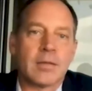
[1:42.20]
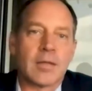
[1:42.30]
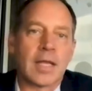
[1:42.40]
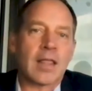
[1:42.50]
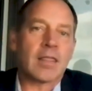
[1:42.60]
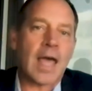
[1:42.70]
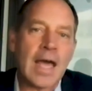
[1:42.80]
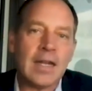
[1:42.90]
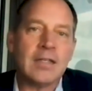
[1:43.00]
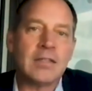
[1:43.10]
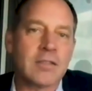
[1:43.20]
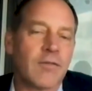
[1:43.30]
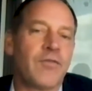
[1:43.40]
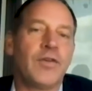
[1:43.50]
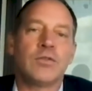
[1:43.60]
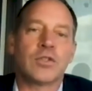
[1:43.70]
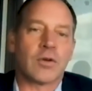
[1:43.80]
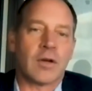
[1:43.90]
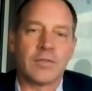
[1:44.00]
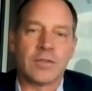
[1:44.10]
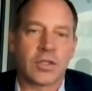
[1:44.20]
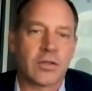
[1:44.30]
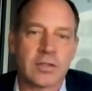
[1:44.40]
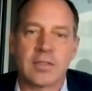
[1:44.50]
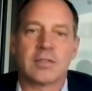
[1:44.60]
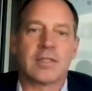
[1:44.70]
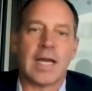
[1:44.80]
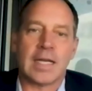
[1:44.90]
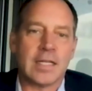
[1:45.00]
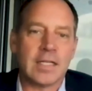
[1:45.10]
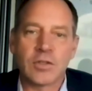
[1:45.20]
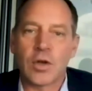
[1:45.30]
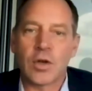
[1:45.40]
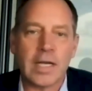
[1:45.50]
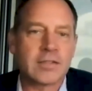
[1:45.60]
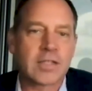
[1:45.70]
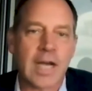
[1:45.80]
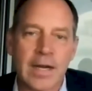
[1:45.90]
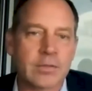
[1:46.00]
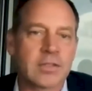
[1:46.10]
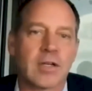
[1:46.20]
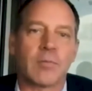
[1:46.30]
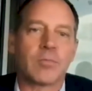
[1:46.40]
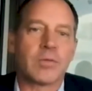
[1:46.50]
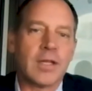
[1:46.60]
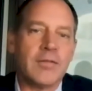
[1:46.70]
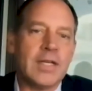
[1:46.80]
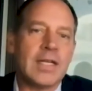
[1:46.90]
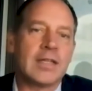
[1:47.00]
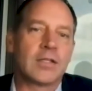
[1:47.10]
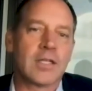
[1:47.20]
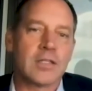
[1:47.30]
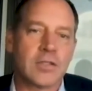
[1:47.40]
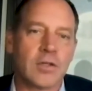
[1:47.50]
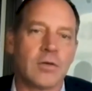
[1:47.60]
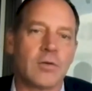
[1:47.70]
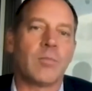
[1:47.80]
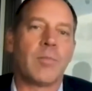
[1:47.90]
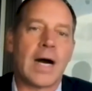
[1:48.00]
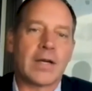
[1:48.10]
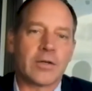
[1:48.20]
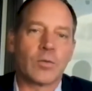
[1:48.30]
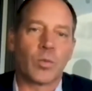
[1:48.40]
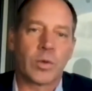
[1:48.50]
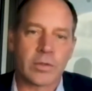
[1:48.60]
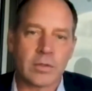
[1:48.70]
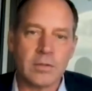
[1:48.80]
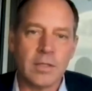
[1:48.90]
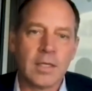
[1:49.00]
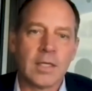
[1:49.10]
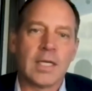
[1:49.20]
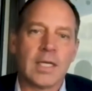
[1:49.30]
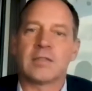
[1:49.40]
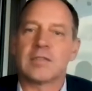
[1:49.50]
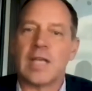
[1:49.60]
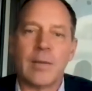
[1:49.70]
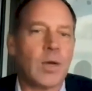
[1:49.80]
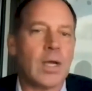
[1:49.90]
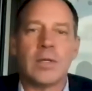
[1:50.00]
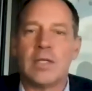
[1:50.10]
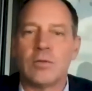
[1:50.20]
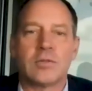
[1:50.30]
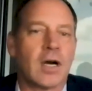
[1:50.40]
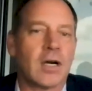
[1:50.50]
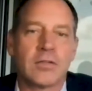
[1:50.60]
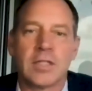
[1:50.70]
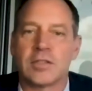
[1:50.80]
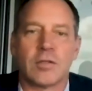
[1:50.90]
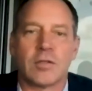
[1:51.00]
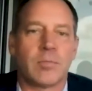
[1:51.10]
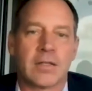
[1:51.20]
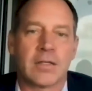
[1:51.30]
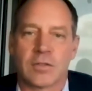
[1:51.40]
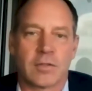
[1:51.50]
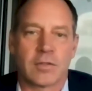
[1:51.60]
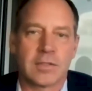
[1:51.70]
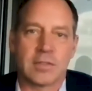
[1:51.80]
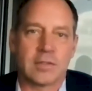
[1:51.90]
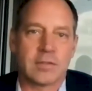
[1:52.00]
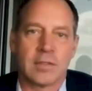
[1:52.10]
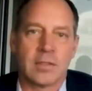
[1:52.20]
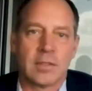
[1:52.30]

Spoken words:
Like, that is the future of insurance design. It's got to start living in the digital modern world in the same way we use other digital modern services.